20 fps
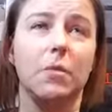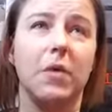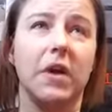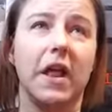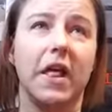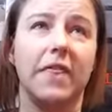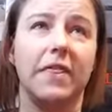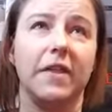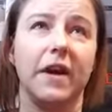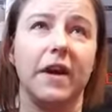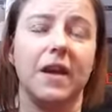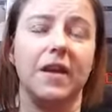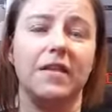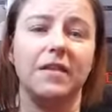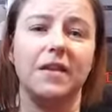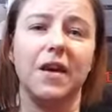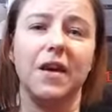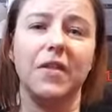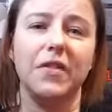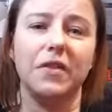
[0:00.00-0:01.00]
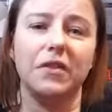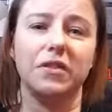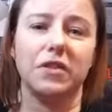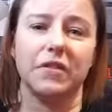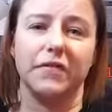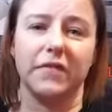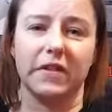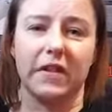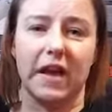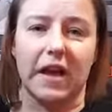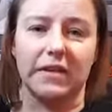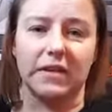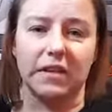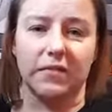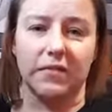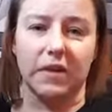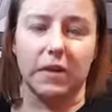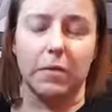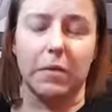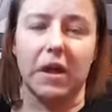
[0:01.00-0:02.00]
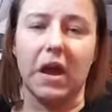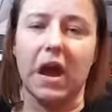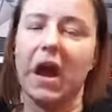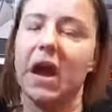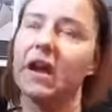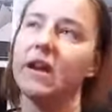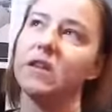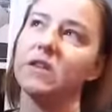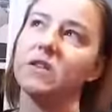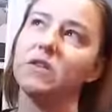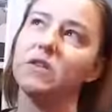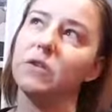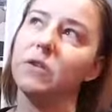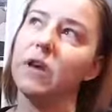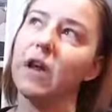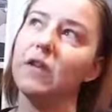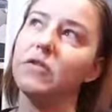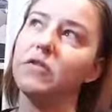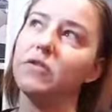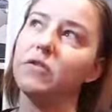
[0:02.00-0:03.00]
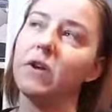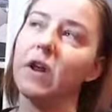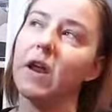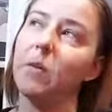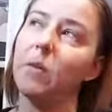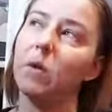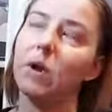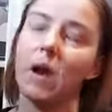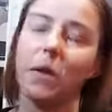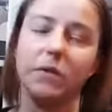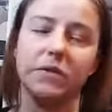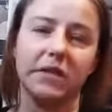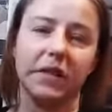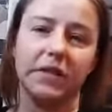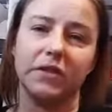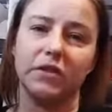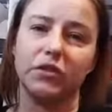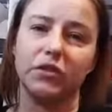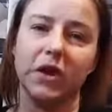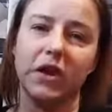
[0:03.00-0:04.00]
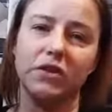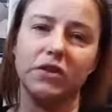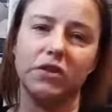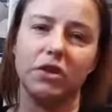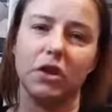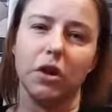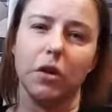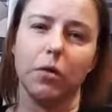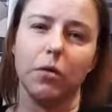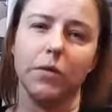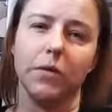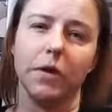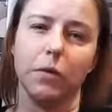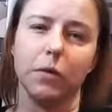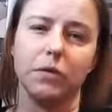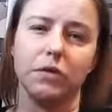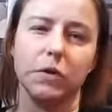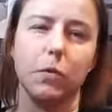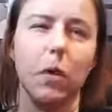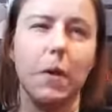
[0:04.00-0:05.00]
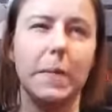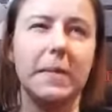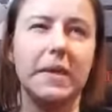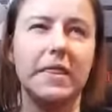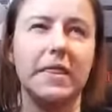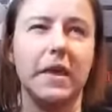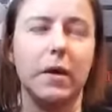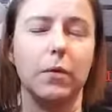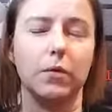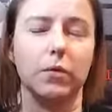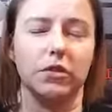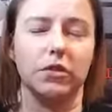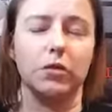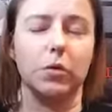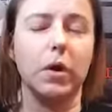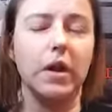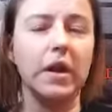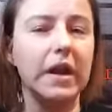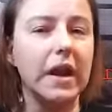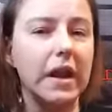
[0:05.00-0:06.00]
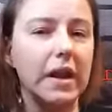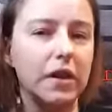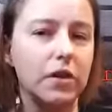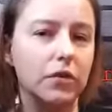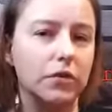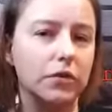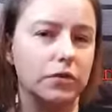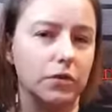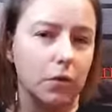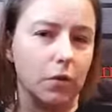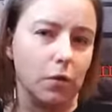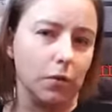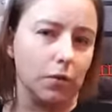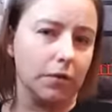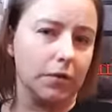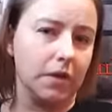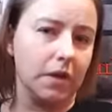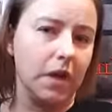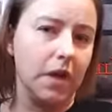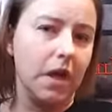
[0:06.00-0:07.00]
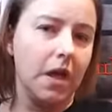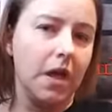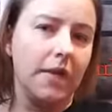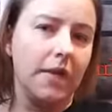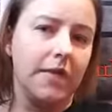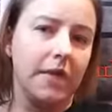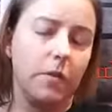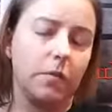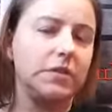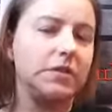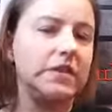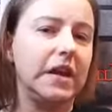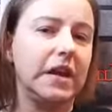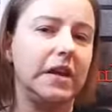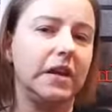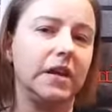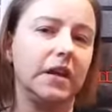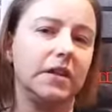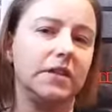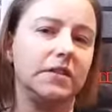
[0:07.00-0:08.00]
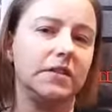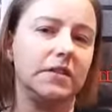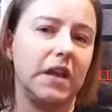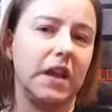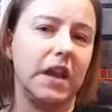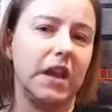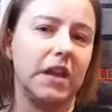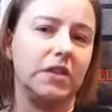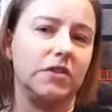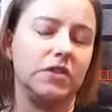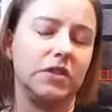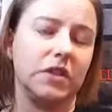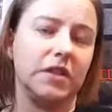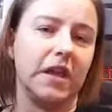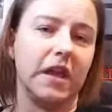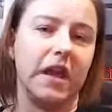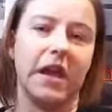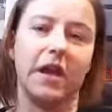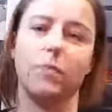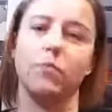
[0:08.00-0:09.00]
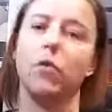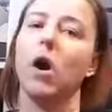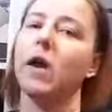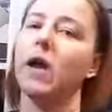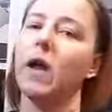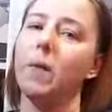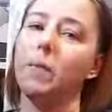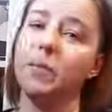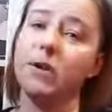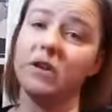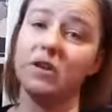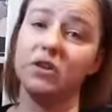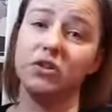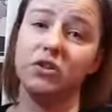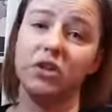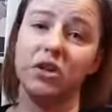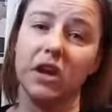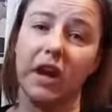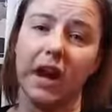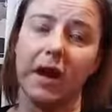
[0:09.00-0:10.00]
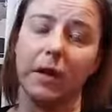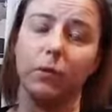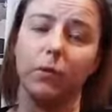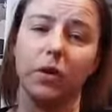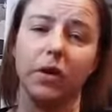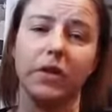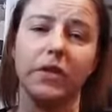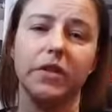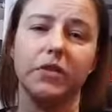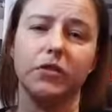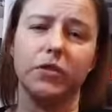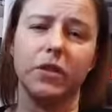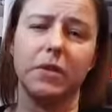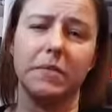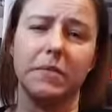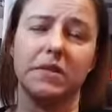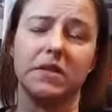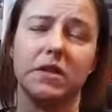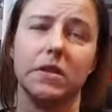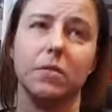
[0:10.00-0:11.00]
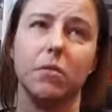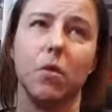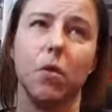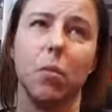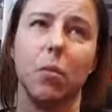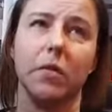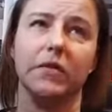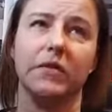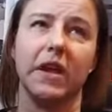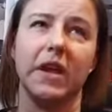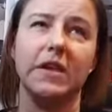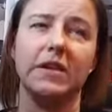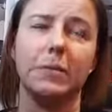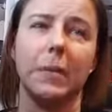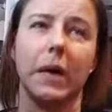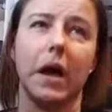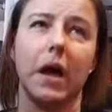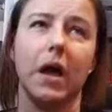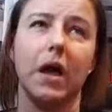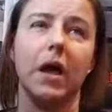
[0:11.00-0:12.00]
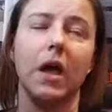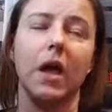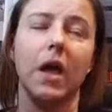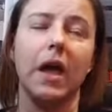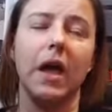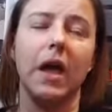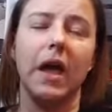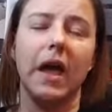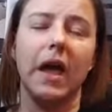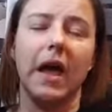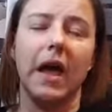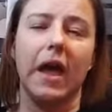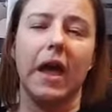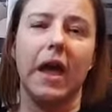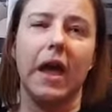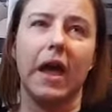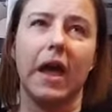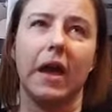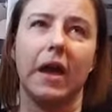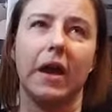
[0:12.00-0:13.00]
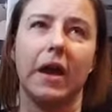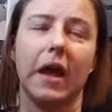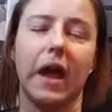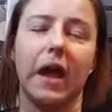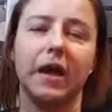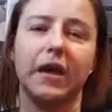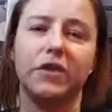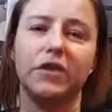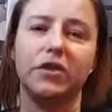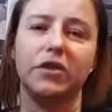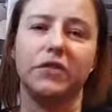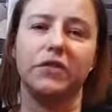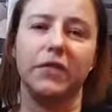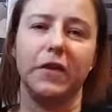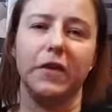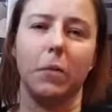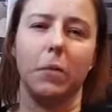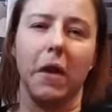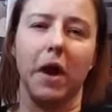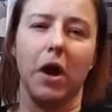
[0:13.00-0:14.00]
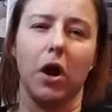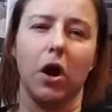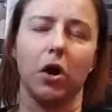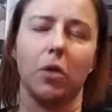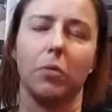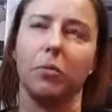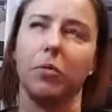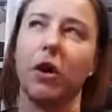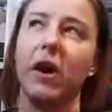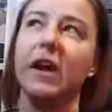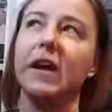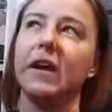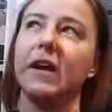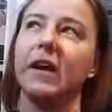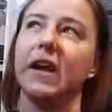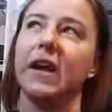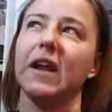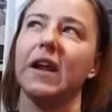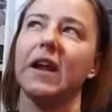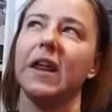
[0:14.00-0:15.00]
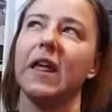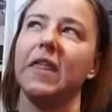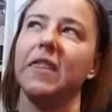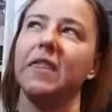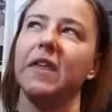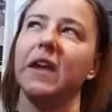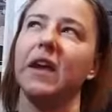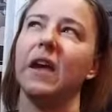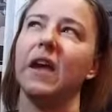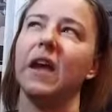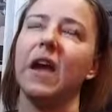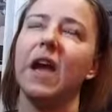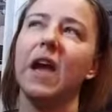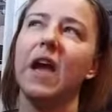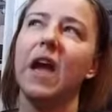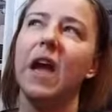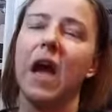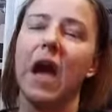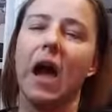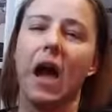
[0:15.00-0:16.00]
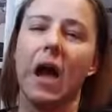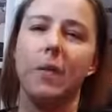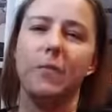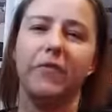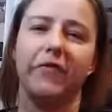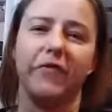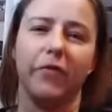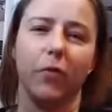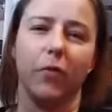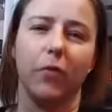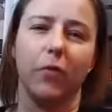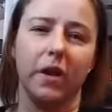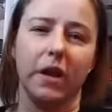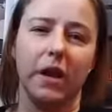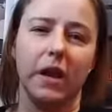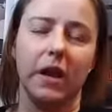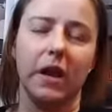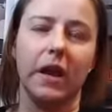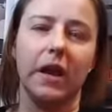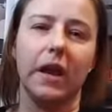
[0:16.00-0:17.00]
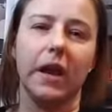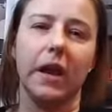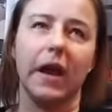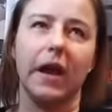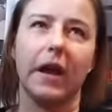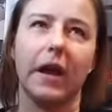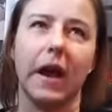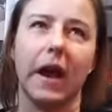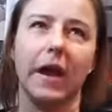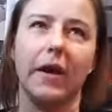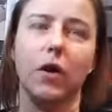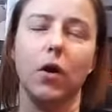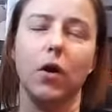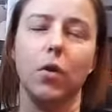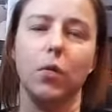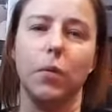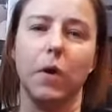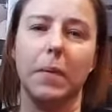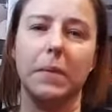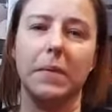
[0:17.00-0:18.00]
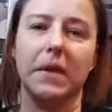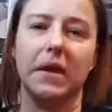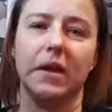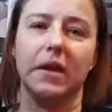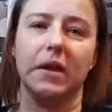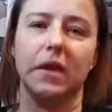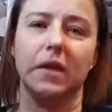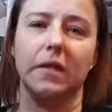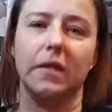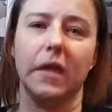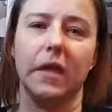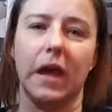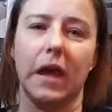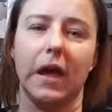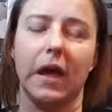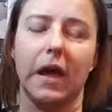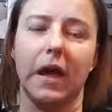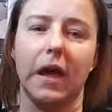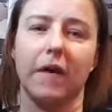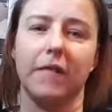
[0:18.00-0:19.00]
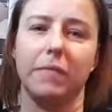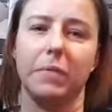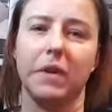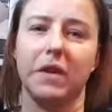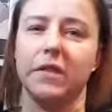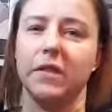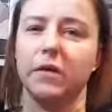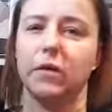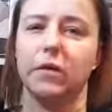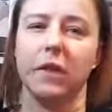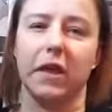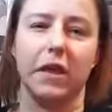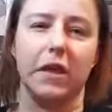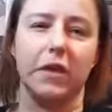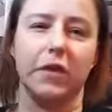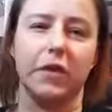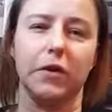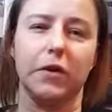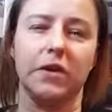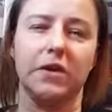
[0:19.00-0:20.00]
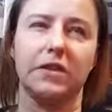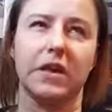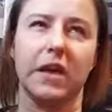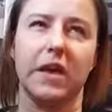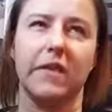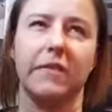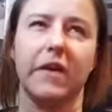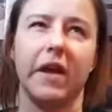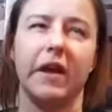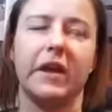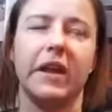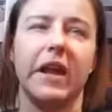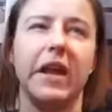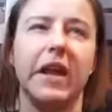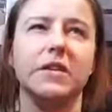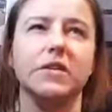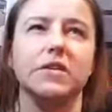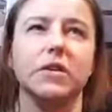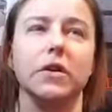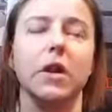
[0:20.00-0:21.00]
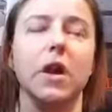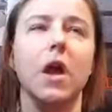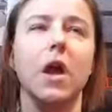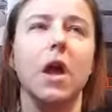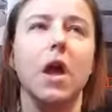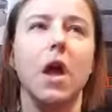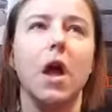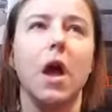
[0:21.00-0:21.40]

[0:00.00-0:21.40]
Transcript: But I thought, no, there's a philosophy behind it. So yesterday when I was at the trade show, there was a woman that was 28 years old that was standing on stage that they had brought up because she had one of the treatments in the mobile day spa. And I could just feel my heart break again. And I think, I'm 40, and I know women that have been in their late 30s that have had cancer.